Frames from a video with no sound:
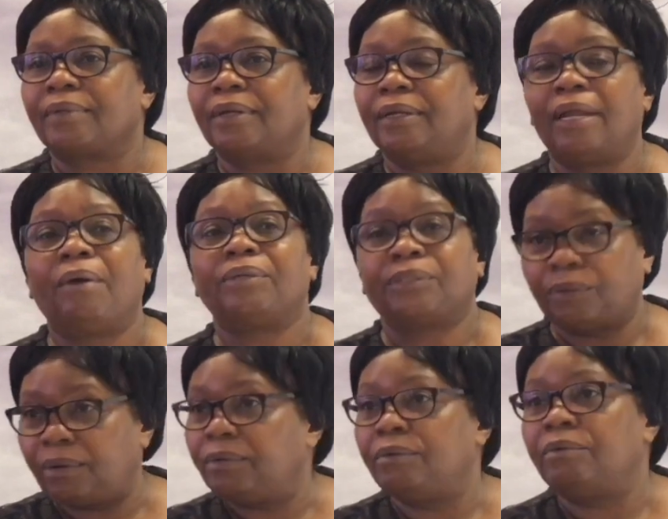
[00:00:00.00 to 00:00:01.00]
And I'll
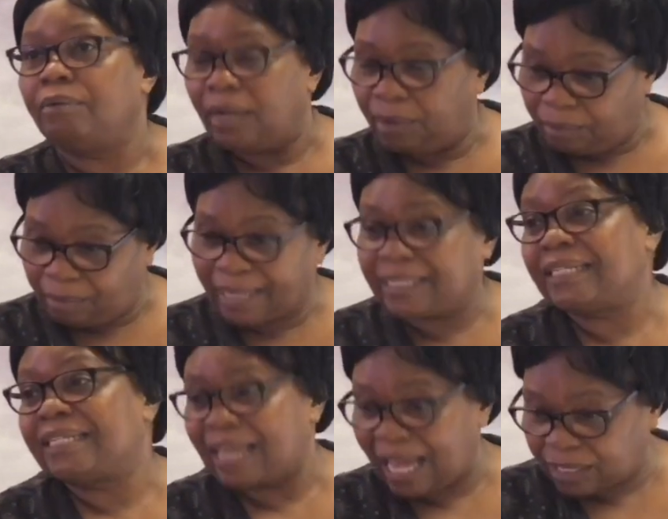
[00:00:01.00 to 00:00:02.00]
show you what
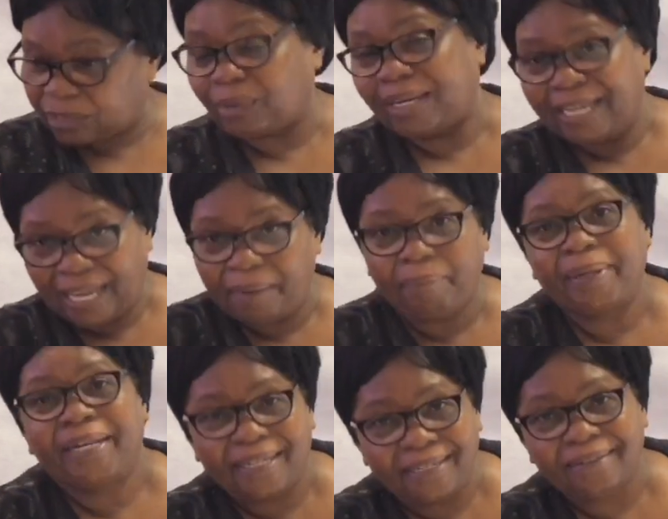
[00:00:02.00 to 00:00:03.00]
is actually
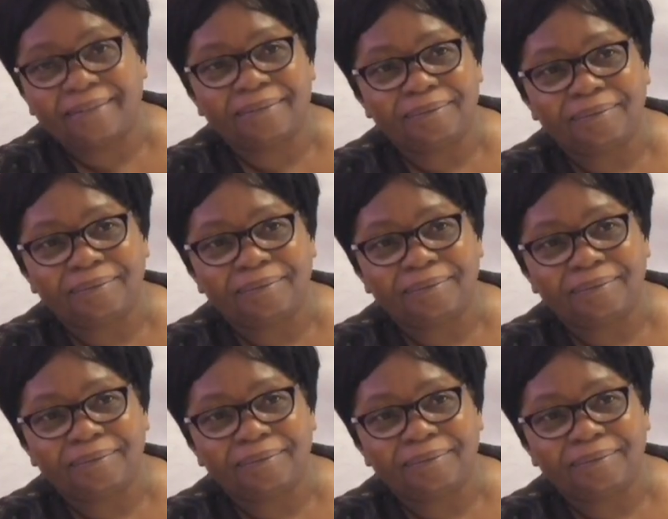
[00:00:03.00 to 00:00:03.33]
happening.